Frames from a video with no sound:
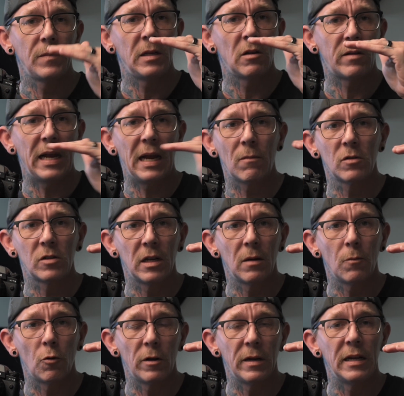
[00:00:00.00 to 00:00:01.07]
your camera's
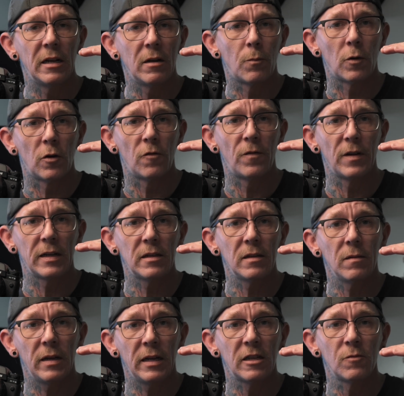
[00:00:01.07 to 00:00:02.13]
gonna put it at a perfect
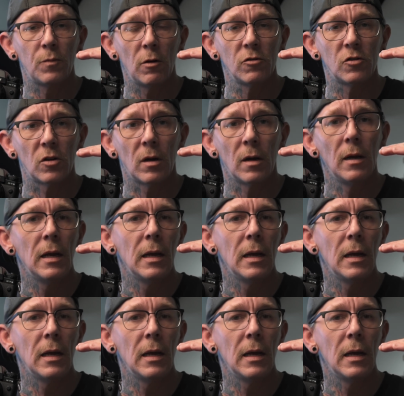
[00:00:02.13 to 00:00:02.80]
exposure.